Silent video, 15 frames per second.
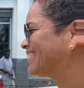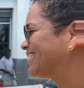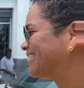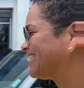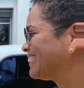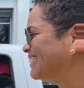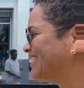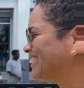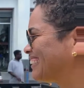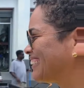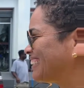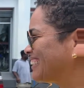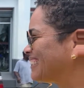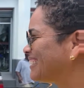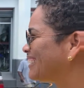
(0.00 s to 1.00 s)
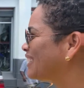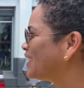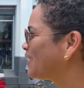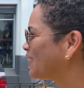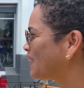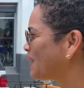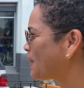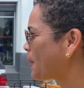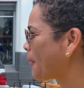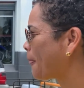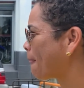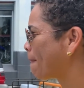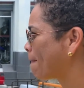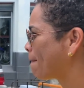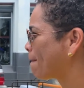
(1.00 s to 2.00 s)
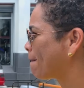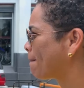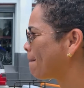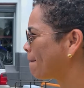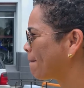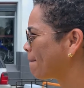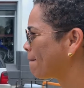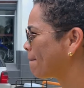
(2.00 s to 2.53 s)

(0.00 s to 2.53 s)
(not speaking)